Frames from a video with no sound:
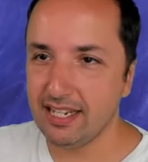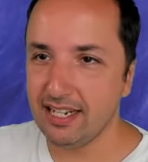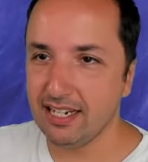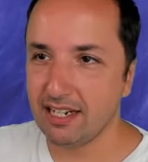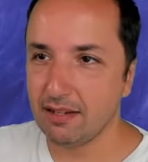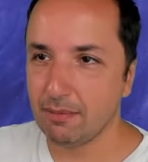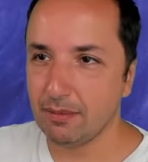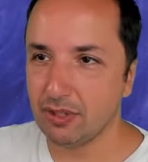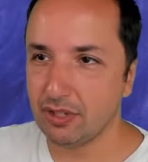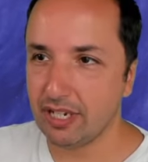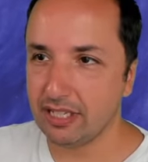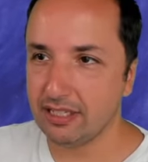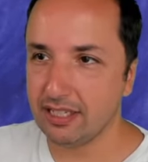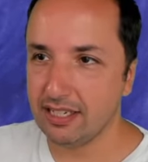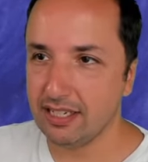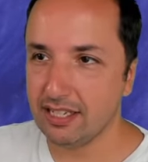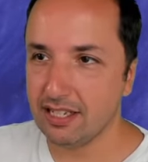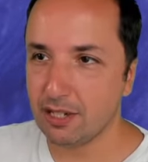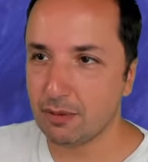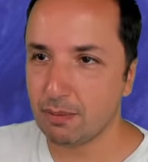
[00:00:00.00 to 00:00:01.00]
and I'm
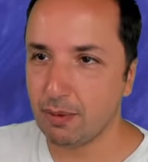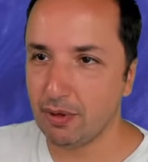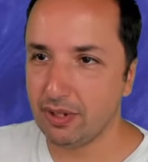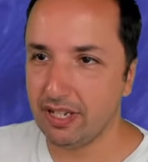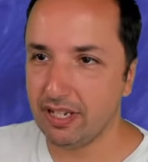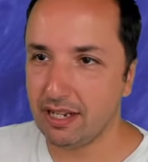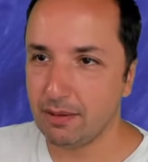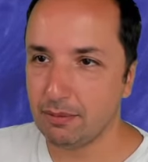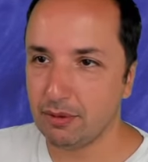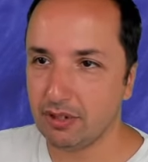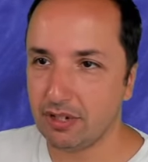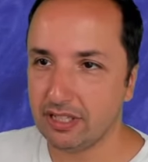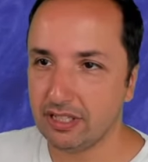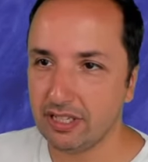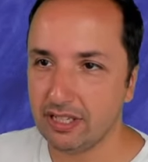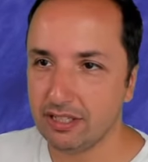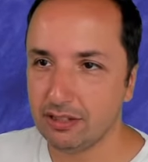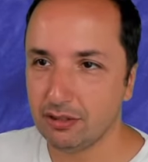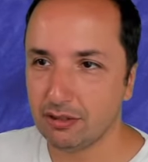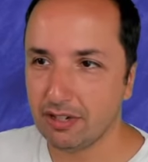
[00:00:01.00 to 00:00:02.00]
threatening this pawn, and I'm
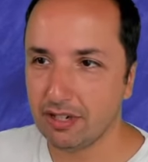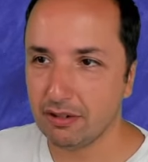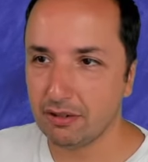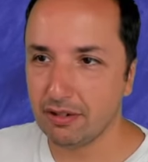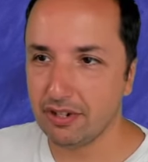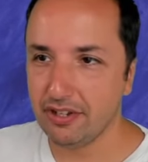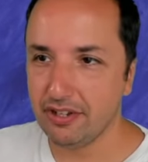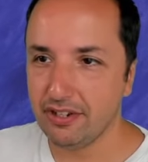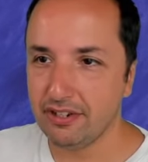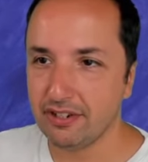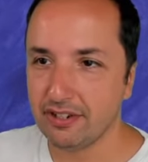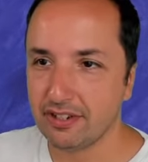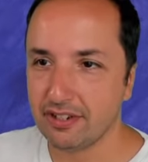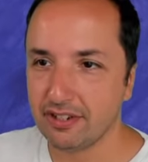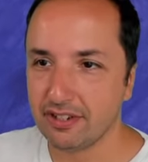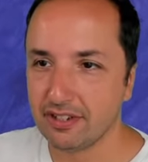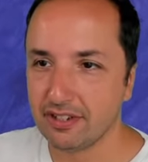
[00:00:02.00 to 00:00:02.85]
threatening to go here.